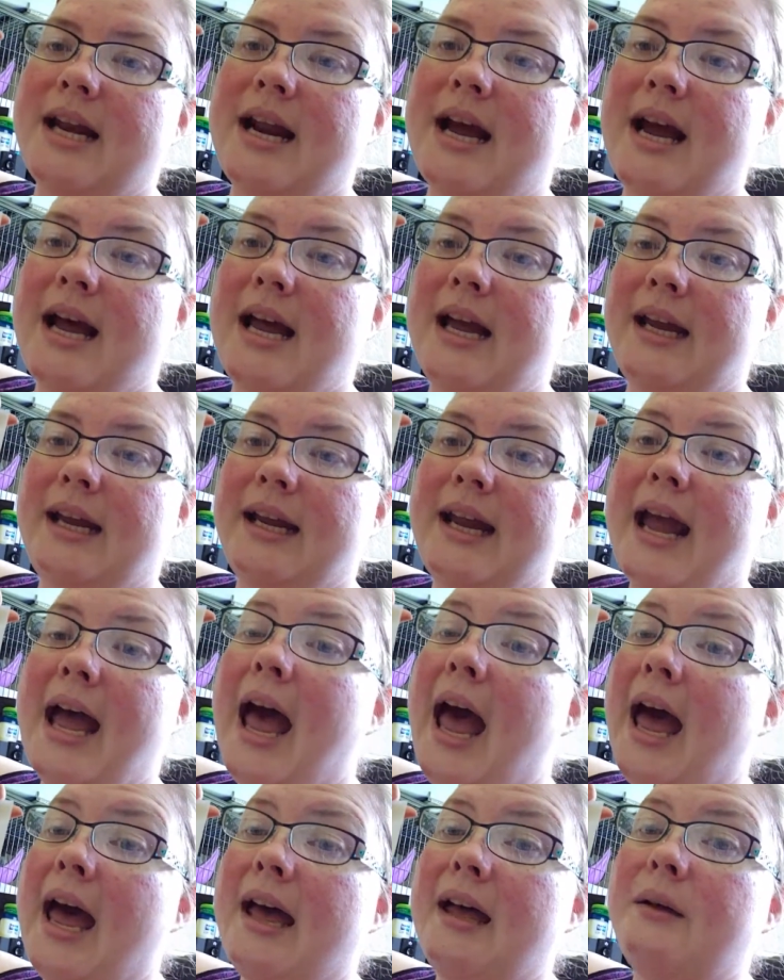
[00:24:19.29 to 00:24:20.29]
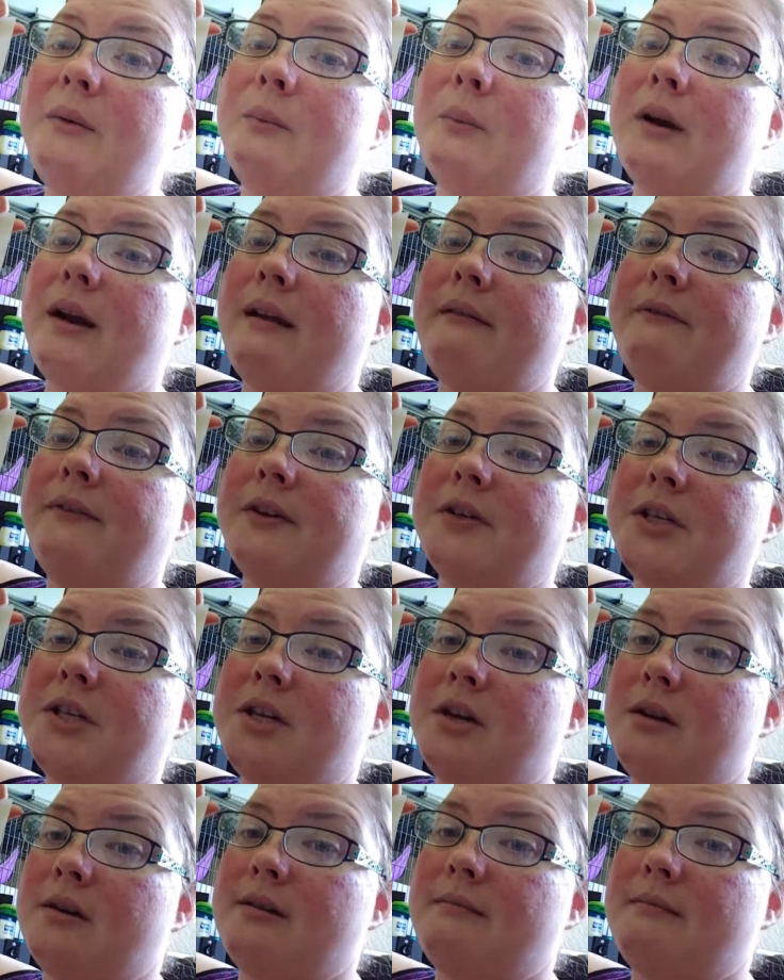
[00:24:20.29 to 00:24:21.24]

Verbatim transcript: I had when I first started